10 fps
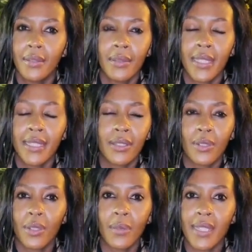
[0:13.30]
really
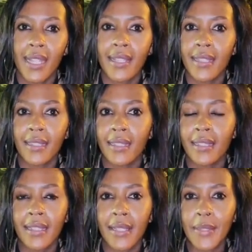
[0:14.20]
traumatizing
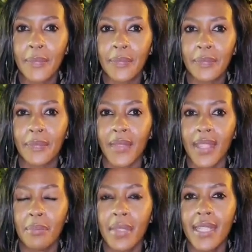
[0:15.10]

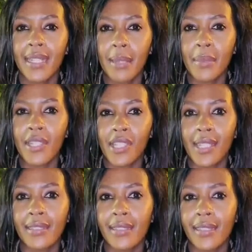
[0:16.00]
and beating up her
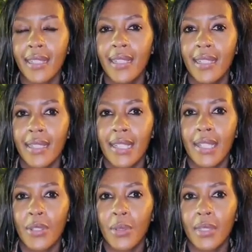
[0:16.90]
child
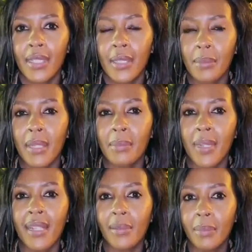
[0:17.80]
to a
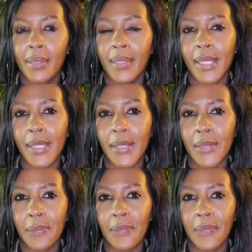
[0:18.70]
pulp
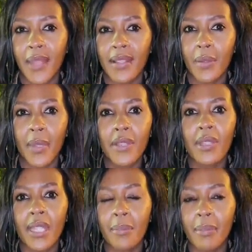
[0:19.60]
as a way
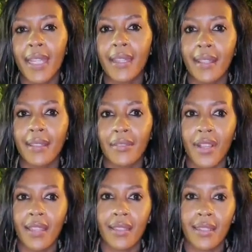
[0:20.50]
to get back at the
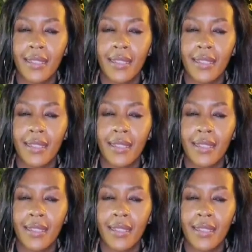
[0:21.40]
father.